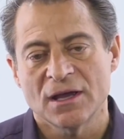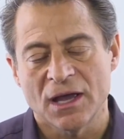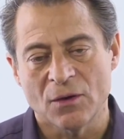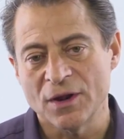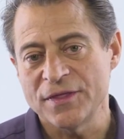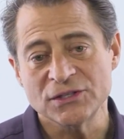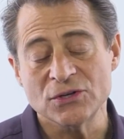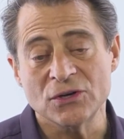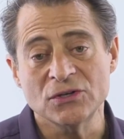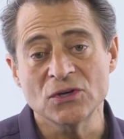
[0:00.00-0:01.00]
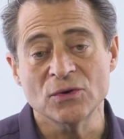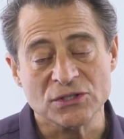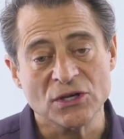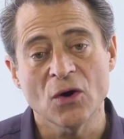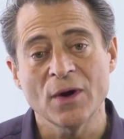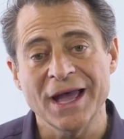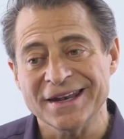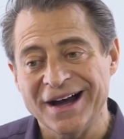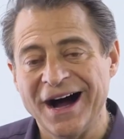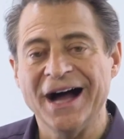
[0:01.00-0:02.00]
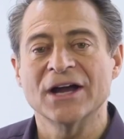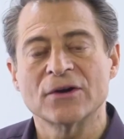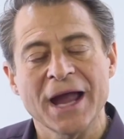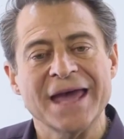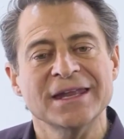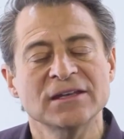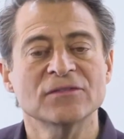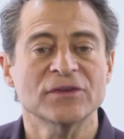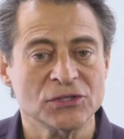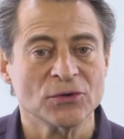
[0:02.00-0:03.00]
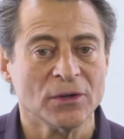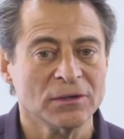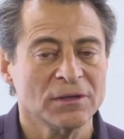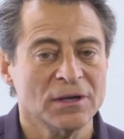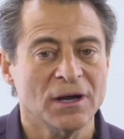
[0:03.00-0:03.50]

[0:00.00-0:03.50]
And one of the things you can do is go and hire an individual,